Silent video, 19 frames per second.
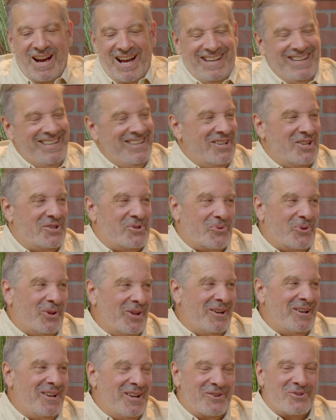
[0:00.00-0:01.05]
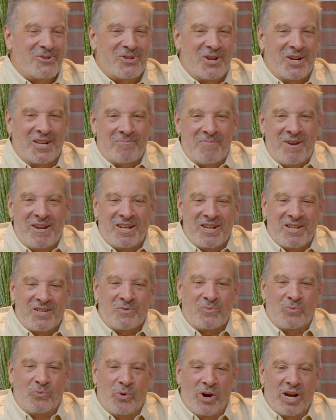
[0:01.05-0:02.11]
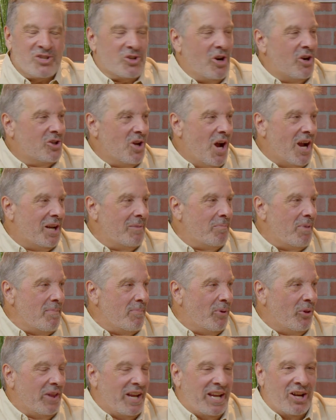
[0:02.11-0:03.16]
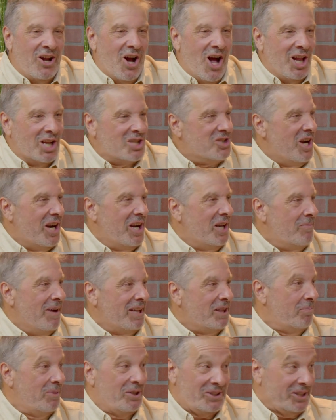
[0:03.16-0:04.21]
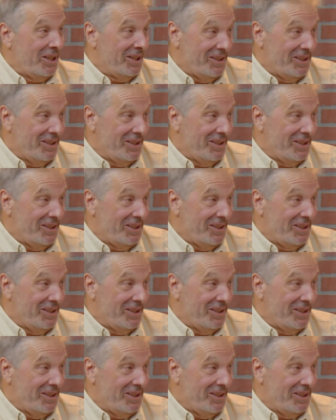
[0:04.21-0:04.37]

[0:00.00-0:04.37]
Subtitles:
It's really interesting to me because when I start talking to people, they get all excited about the building.